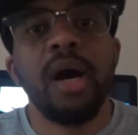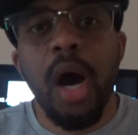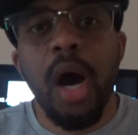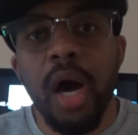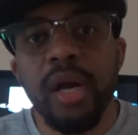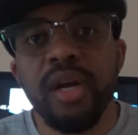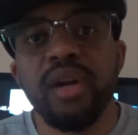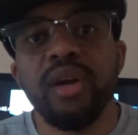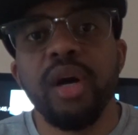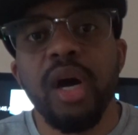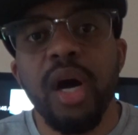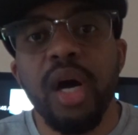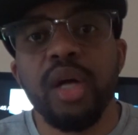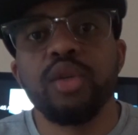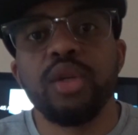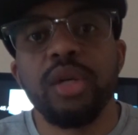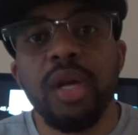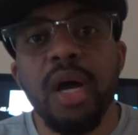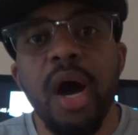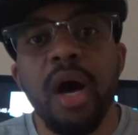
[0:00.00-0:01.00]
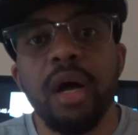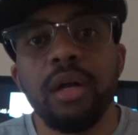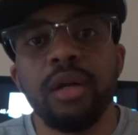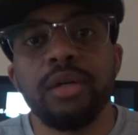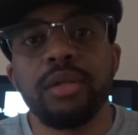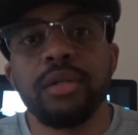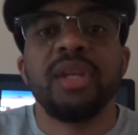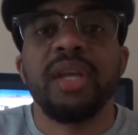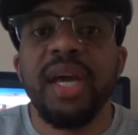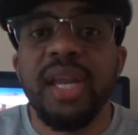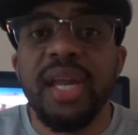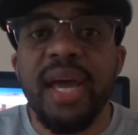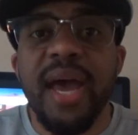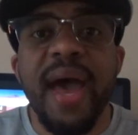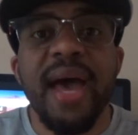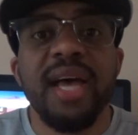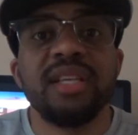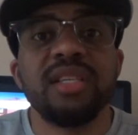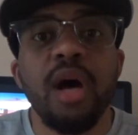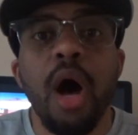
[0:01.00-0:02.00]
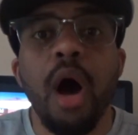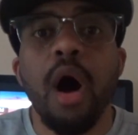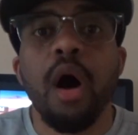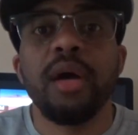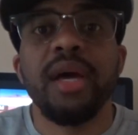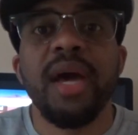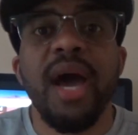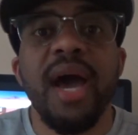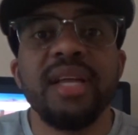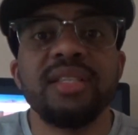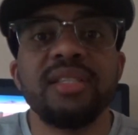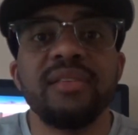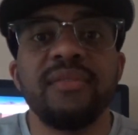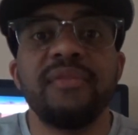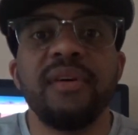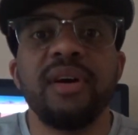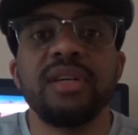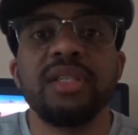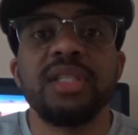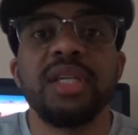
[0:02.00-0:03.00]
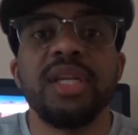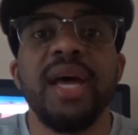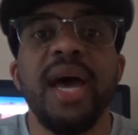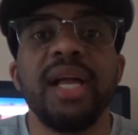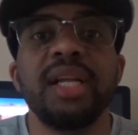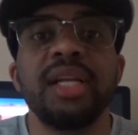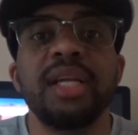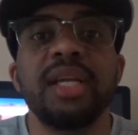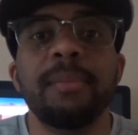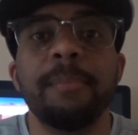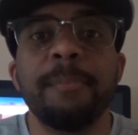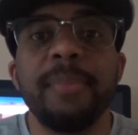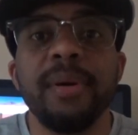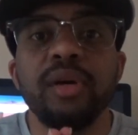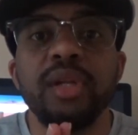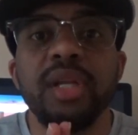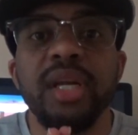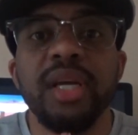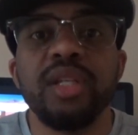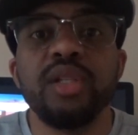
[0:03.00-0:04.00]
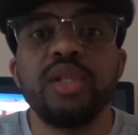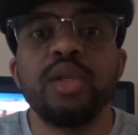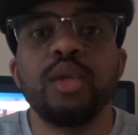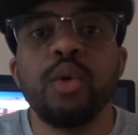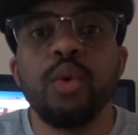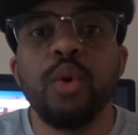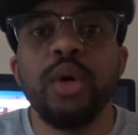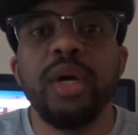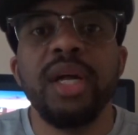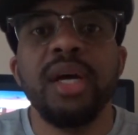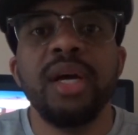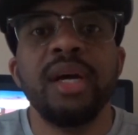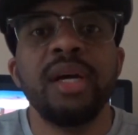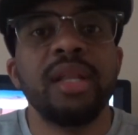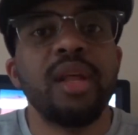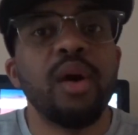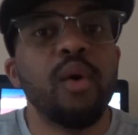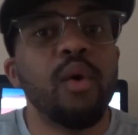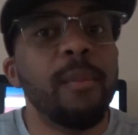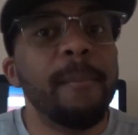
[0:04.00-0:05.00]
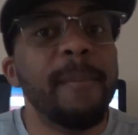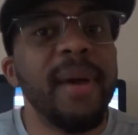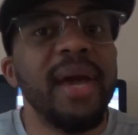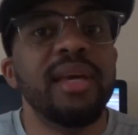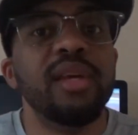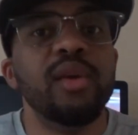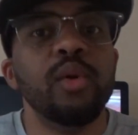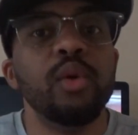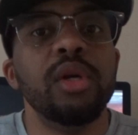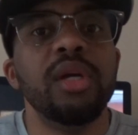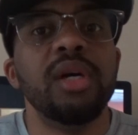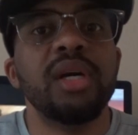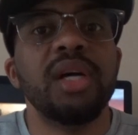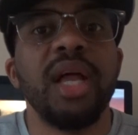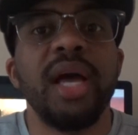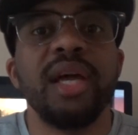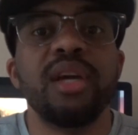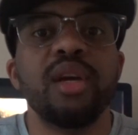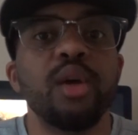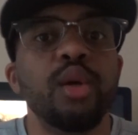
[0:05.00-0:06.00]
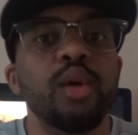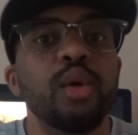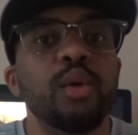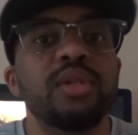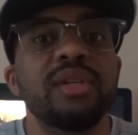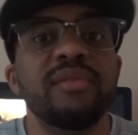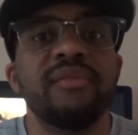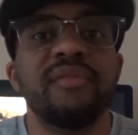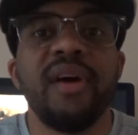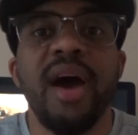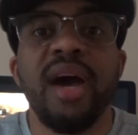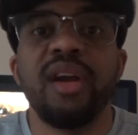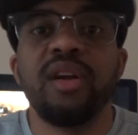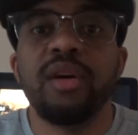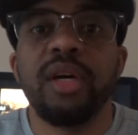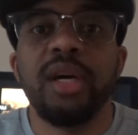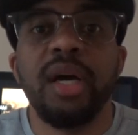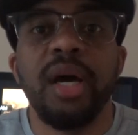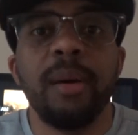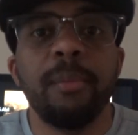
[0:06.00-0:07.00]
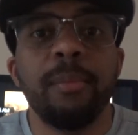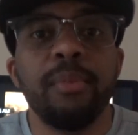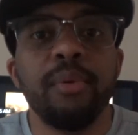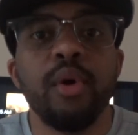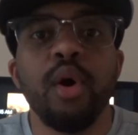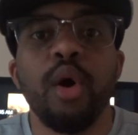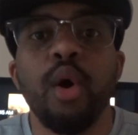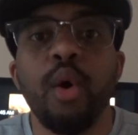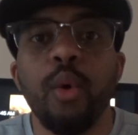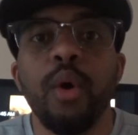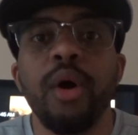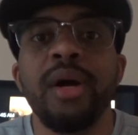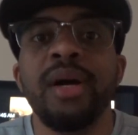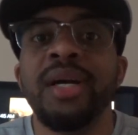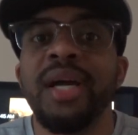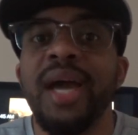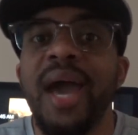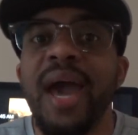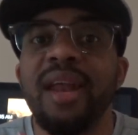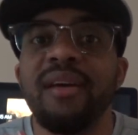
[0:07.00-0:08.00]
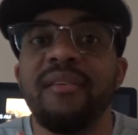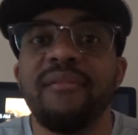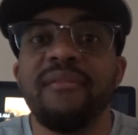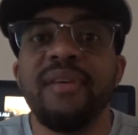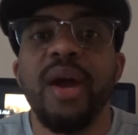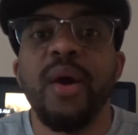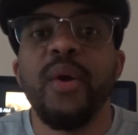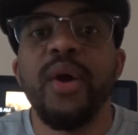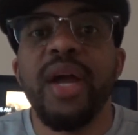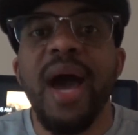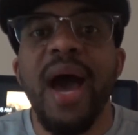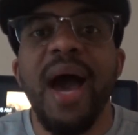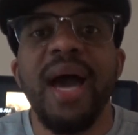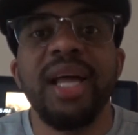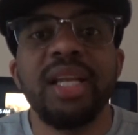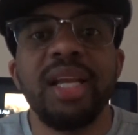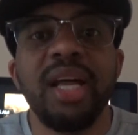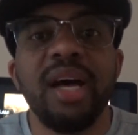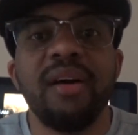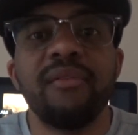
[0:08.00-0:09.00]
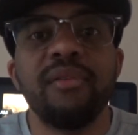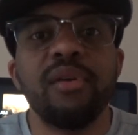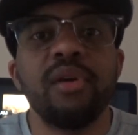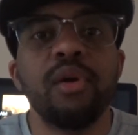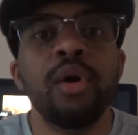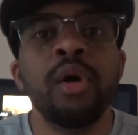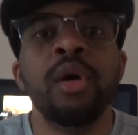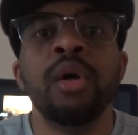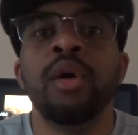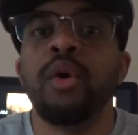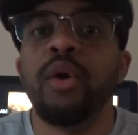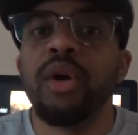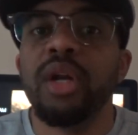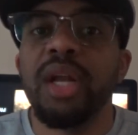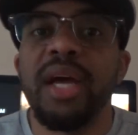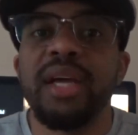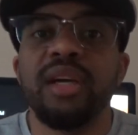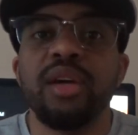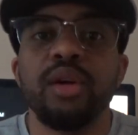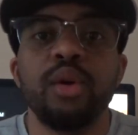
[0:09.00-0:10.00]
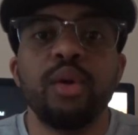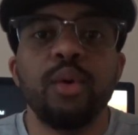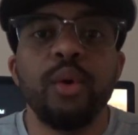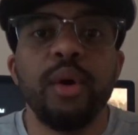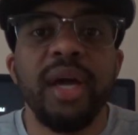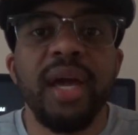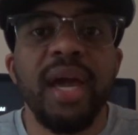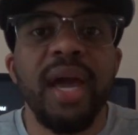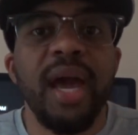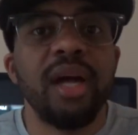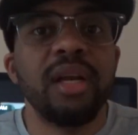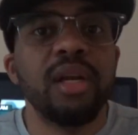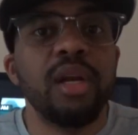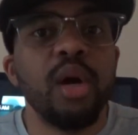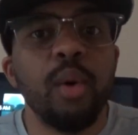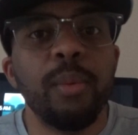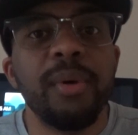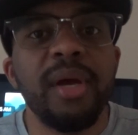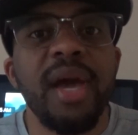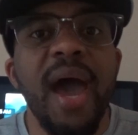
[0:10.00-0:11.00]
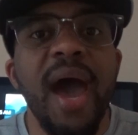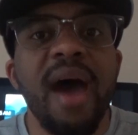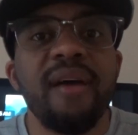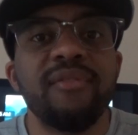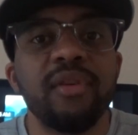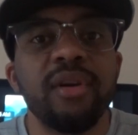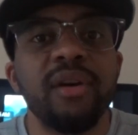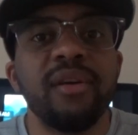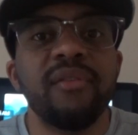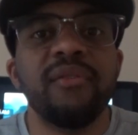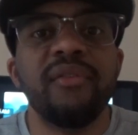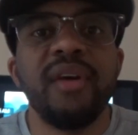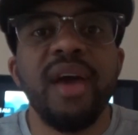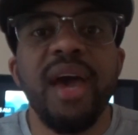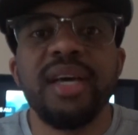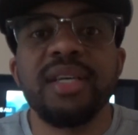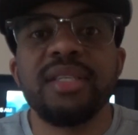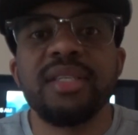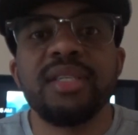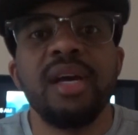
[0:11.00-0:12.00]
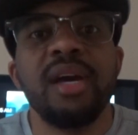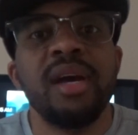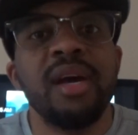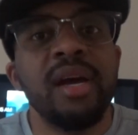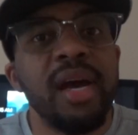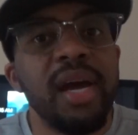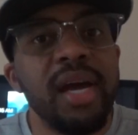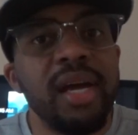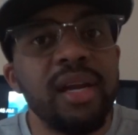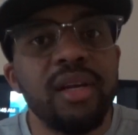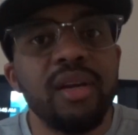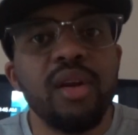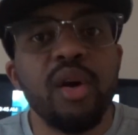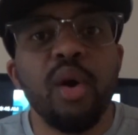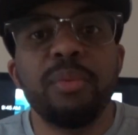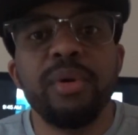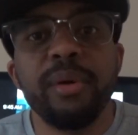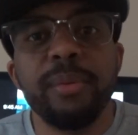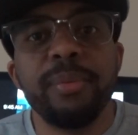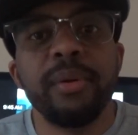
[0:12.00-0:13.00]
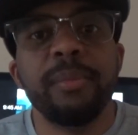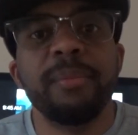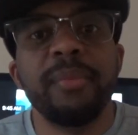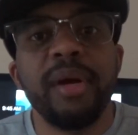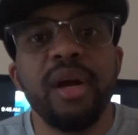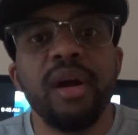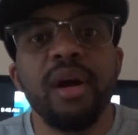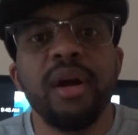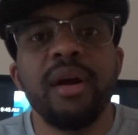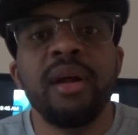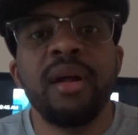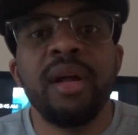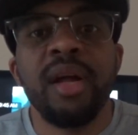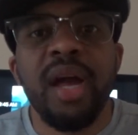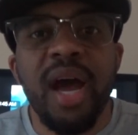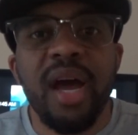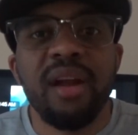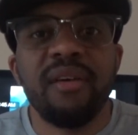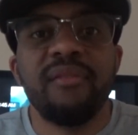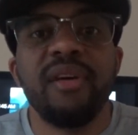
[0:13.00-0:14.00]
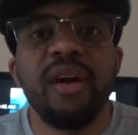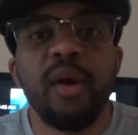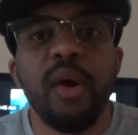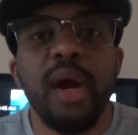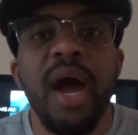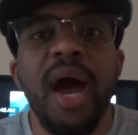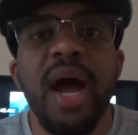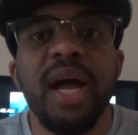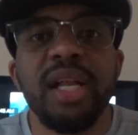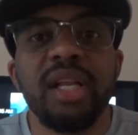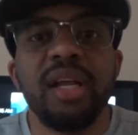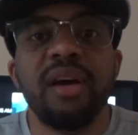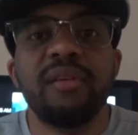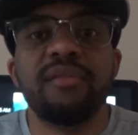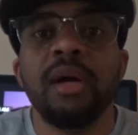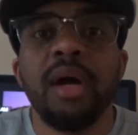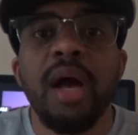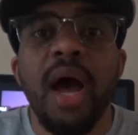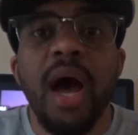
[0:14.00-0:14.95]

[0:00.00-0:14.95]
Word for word: under $100, and it has all kinds of functionality built into it that will make you look like you're using Final Cut Pro at a very high level, or like you're doing Adobe After Effects and Adobe Premiere at a very high level.